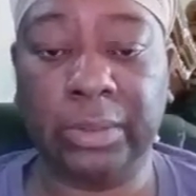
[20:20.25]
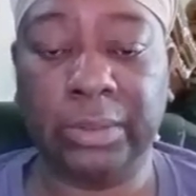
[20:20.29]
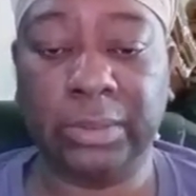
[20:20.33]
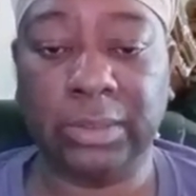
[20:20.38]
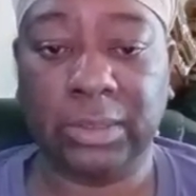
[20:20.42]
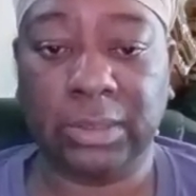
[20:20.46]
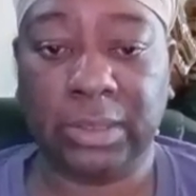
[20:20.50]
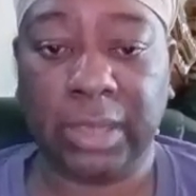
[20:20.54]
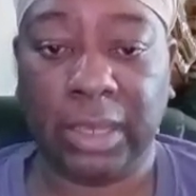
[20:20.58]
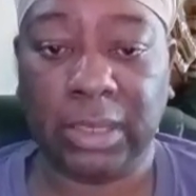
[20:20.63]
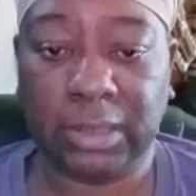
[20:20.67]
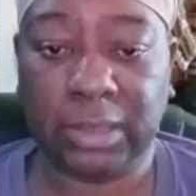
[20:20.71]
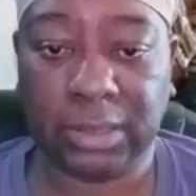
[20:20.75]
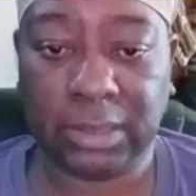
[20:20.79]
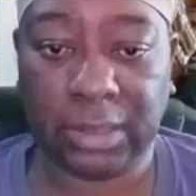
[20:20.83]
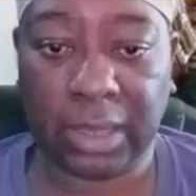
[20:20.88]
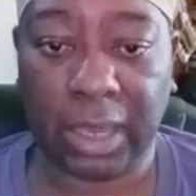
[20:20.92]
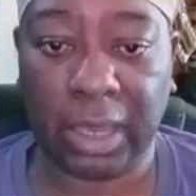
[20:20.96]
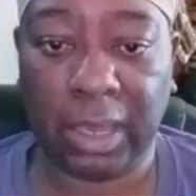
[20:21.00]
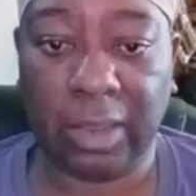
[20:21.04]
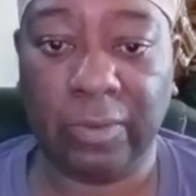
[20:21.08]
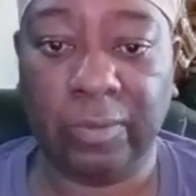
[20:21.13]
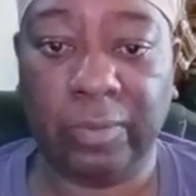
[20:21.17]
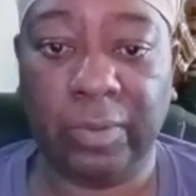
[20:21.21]
Stay
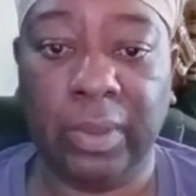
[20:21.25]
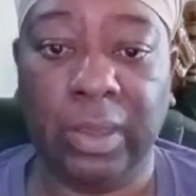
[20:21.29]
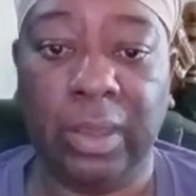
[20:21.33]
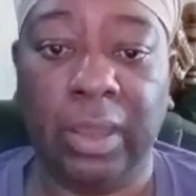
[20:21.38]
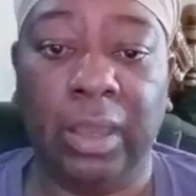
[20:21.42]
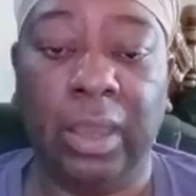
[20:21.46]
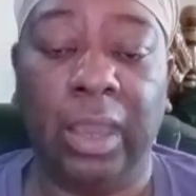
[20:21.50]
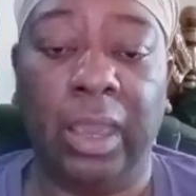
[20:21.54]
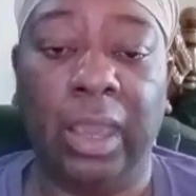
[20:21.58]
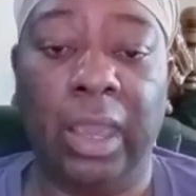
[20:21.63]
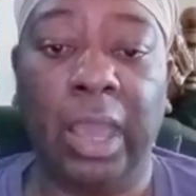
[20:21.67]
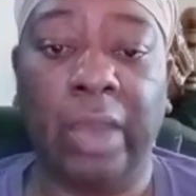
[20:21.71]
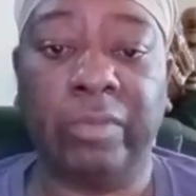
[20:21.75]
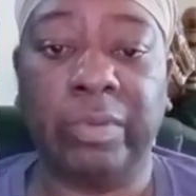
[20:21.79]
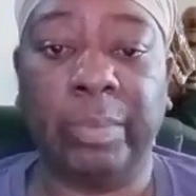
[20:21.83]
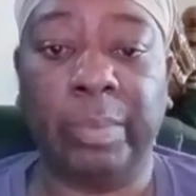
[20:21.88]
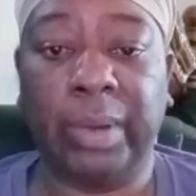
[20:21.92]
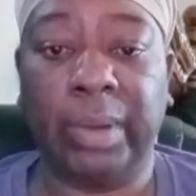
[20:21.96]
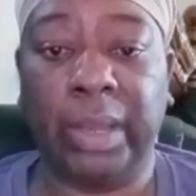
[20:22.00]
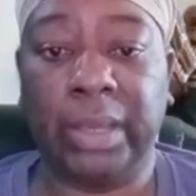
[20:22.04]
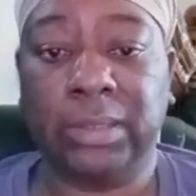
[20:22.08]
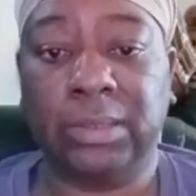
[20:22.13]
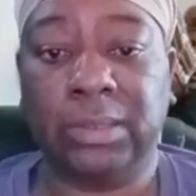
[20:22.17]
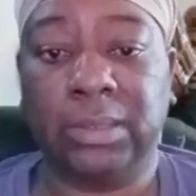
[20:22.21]
safe and have a
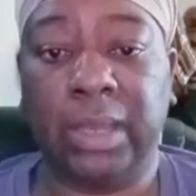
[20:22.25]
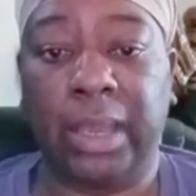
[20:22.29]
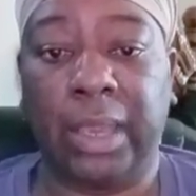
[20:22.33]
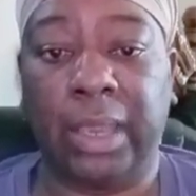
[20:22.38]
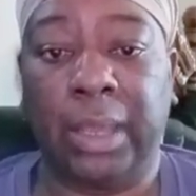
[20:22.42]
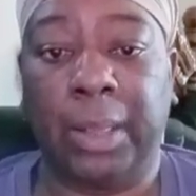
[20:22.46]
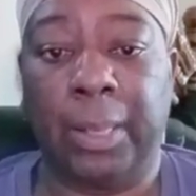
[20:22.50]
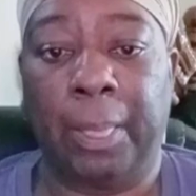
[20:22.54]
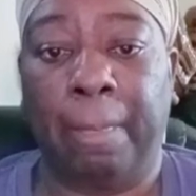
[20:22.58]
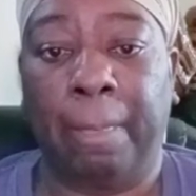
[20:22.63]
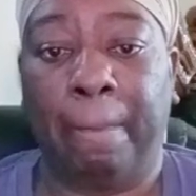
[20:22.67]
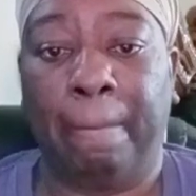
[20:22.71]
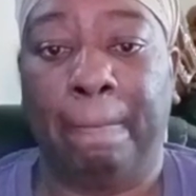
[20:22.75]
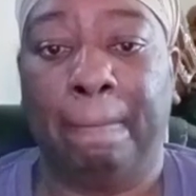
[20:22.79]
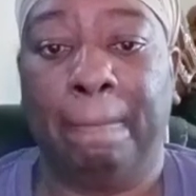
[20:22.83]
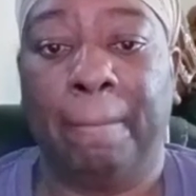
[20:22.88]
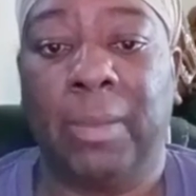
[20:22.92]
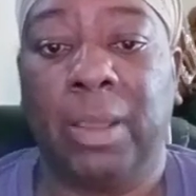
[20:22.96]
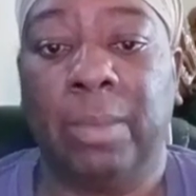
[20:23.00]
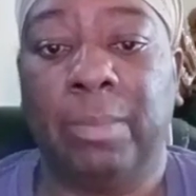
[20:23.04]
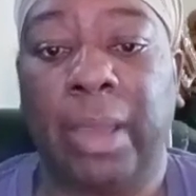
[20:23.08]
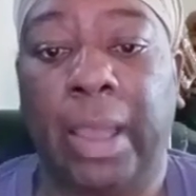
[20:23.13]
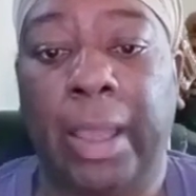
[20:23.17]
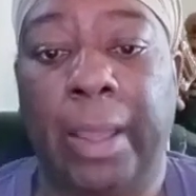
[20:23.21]
blessed day.
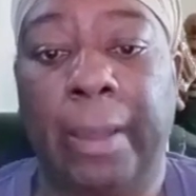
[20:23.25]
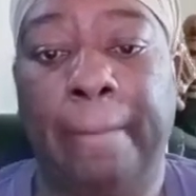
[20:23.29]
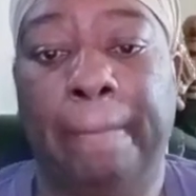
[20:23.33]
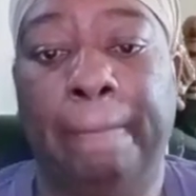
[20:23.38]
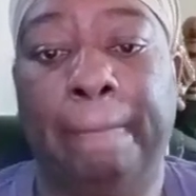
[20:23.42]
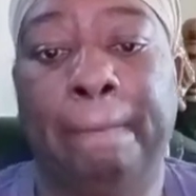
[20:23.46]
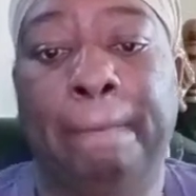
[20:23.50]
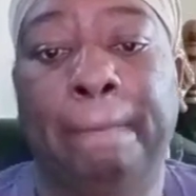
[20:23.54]
Goodbye.